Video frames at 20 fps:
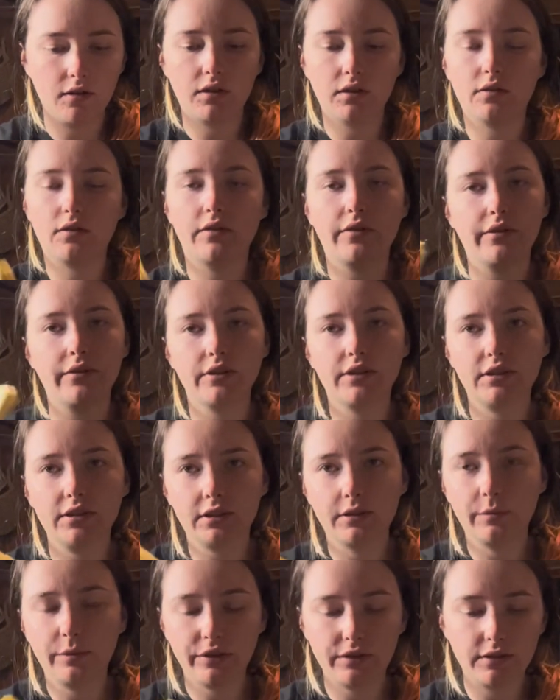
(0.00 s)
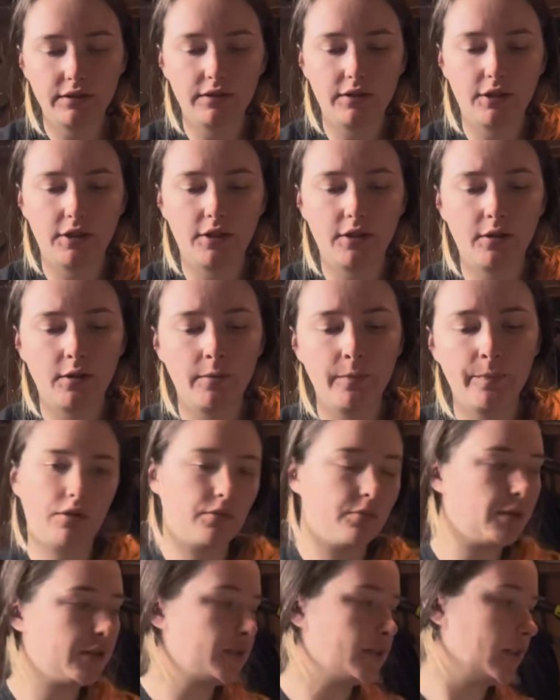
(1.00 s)
So there's 6 pieces here. There's
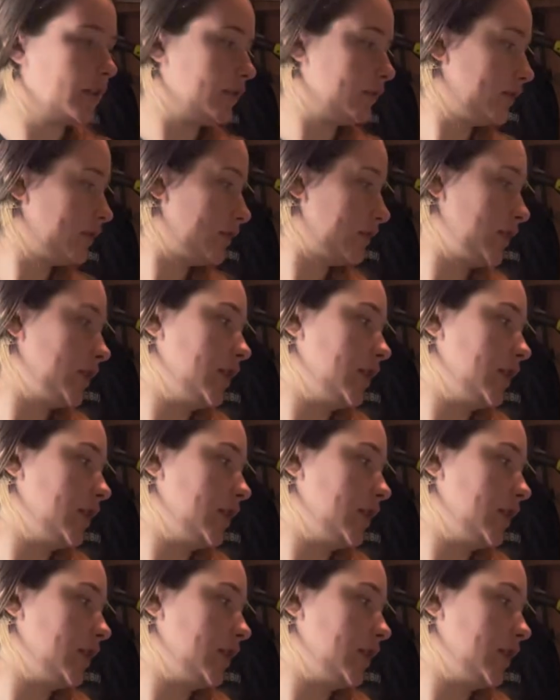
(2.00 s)
my skins.